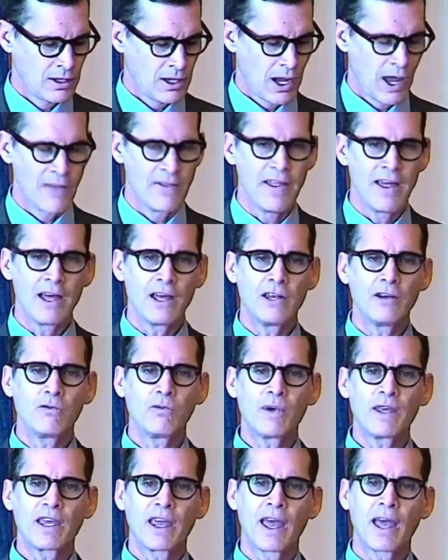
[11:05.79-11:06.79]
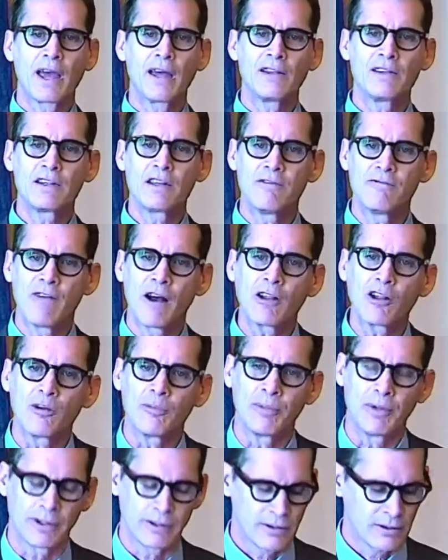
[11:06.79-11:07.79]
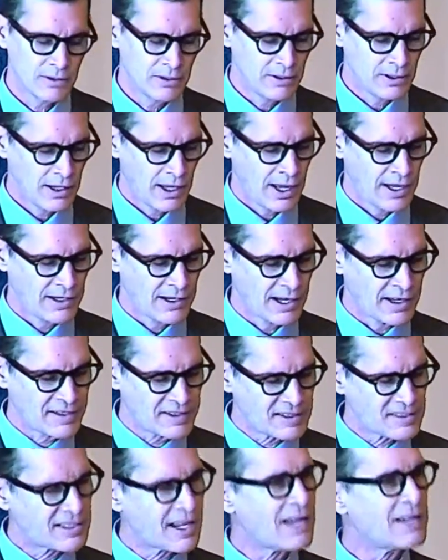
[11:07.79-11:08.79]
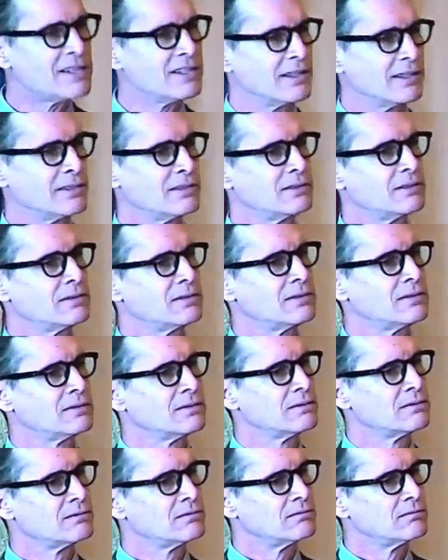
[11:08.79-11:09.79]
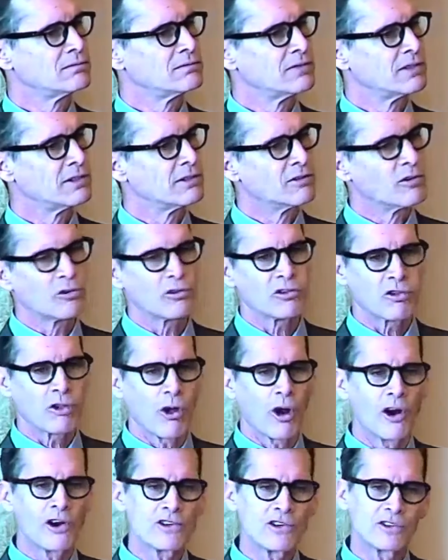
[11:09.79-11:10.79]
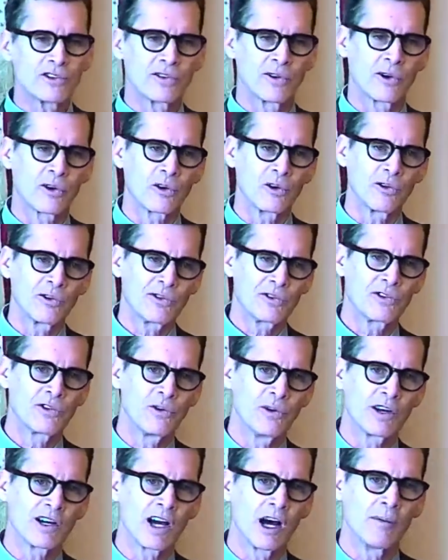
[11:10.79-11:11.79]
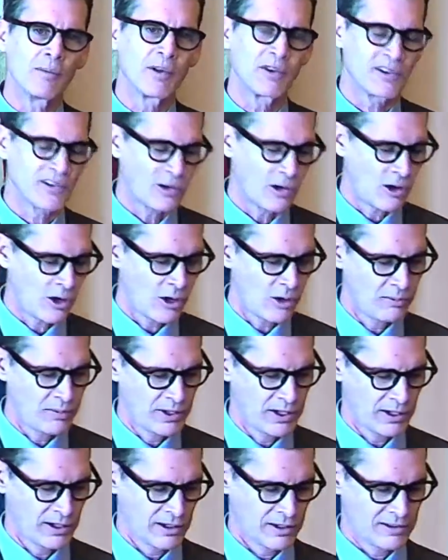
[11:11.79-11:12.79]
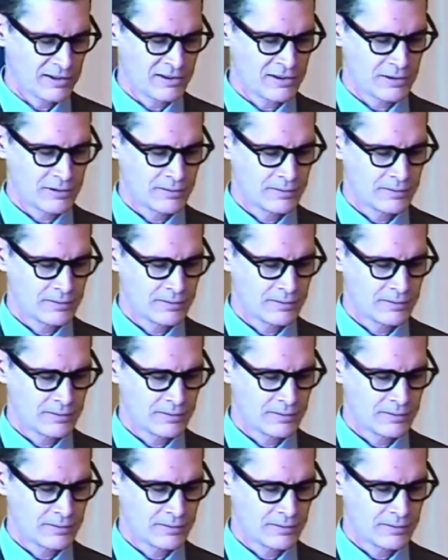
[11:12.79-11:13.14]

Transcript: And then we can develop it and extend it in those larger circles to encompass all beings.